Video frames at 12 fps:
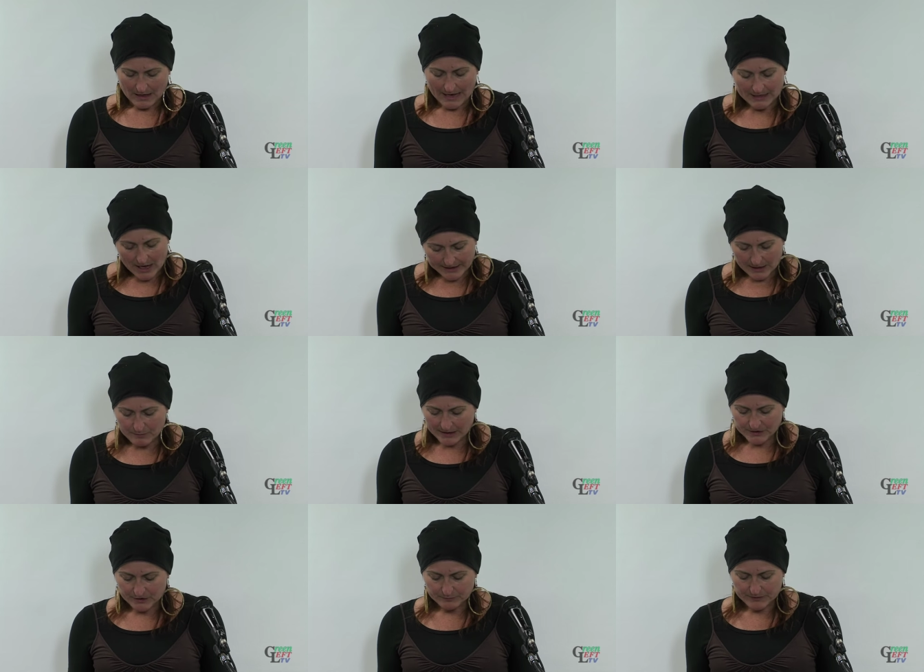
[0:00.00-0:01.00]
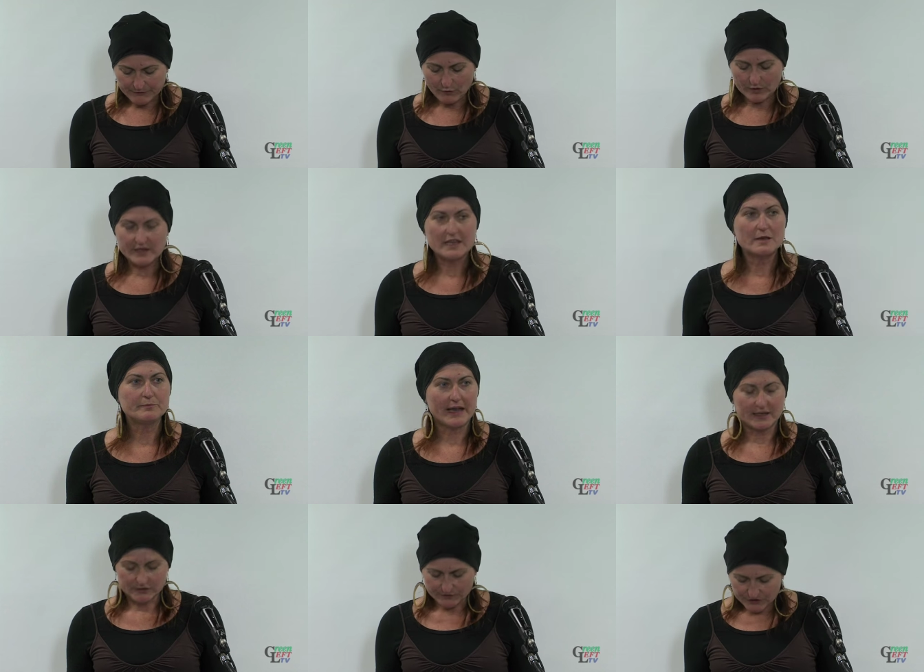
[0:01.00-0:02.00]
And like I mentioned before, the
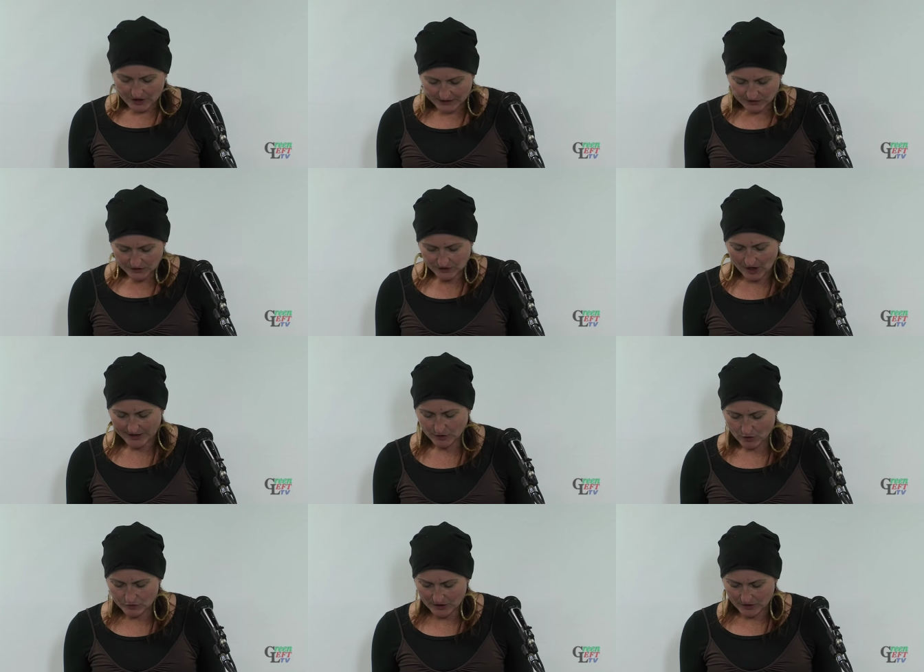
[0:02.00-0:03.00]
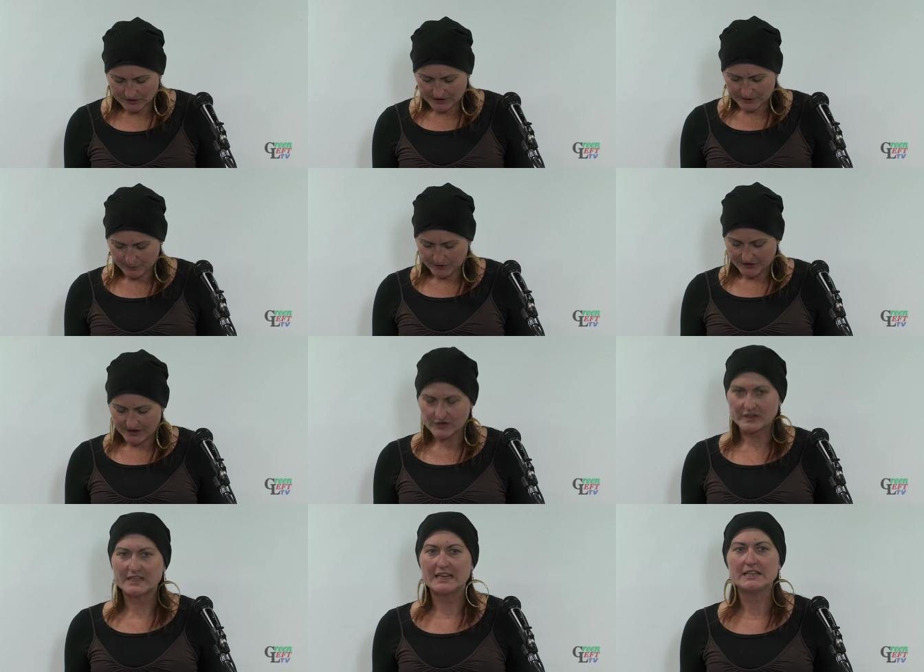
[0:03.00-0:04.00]
impact of genocide, ongoing
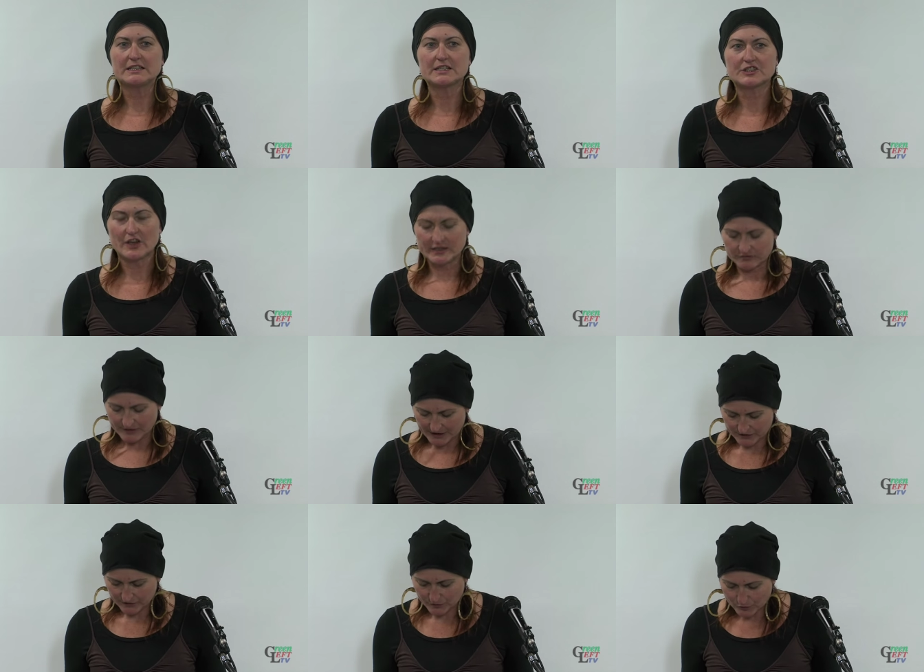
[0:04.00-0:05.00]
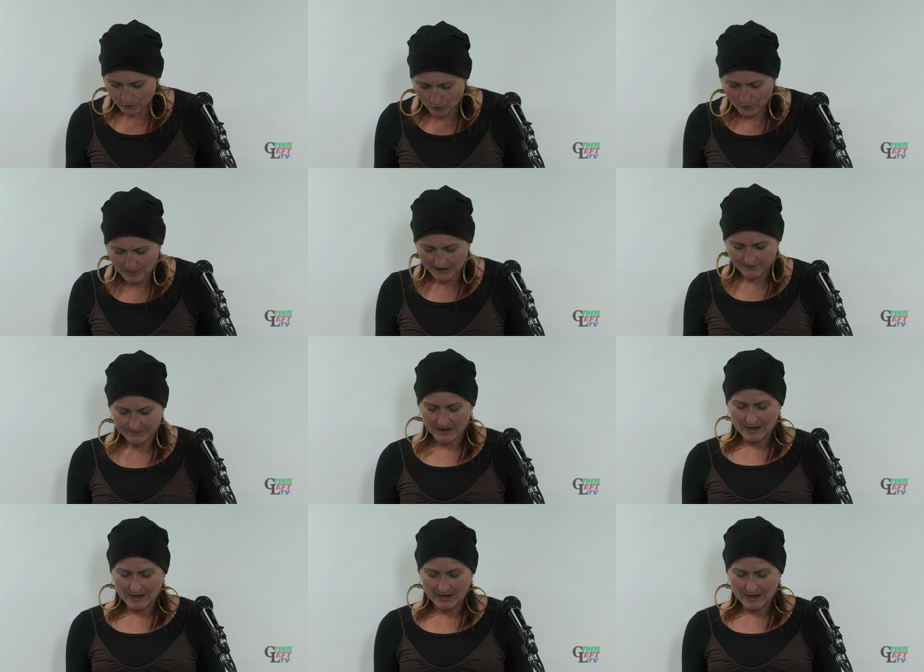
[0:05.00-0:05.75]
dispossession, and intergenerational trauma